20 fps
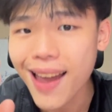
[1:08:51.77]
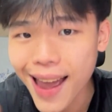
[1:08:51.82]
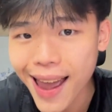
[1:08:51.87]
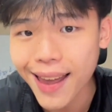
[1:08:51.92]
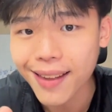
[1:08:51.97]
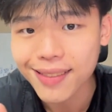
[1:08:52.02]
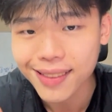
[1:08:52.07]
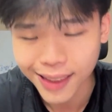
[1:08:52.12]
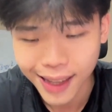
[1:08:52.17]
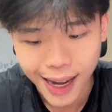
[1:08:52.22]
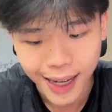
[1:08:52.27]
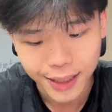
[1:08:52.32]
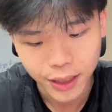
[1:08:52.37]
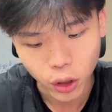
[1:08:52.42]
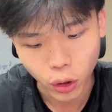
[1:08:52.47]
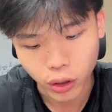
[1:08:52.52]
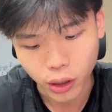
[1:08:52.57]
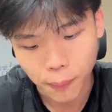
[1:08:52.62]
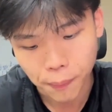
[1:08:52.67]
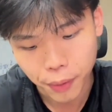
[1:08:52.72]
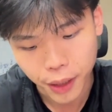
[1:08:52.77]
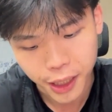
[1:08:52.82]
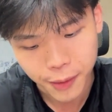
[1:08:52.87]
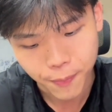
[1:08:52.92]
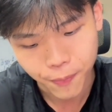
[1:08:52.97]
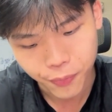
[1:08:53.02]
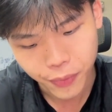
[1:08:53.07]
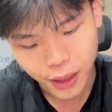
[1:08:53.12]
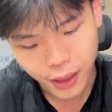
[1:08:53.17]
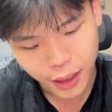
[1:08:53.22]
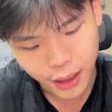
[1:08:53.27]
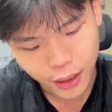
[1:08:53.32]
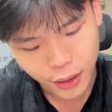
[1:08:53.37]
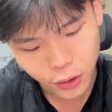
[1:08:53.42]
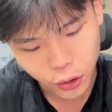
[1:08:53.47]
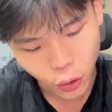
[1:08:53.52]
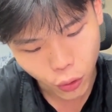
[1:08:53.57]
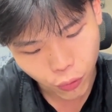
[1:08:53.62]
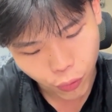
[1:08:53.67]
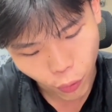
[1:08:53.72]
n lies on the plane.
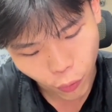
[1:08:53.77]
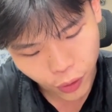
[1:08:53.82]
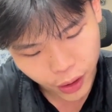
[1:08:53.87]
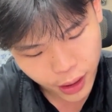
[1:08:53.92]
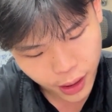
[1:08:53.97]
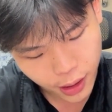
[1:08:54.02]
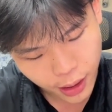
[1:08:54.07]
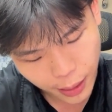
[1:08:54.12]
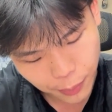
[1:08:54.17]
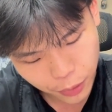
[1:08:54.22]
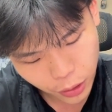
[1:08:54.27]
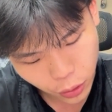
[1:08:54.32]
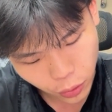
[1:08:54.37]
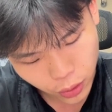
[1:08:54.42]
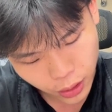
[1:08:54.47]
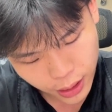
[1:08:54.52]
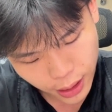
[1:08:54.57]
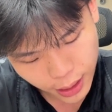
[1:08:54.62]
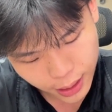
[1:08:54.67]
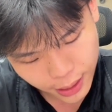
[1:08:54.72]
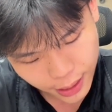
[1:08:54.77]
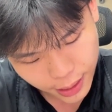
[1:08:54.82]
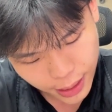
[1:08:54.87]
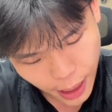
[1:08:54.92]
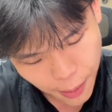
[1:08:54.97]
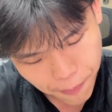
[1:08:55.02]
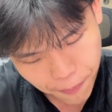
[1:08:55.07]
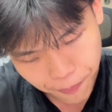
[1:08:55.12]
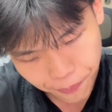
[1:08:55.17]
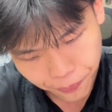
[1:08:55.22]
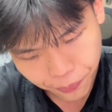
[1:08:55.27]
So over here I'm just going to say sub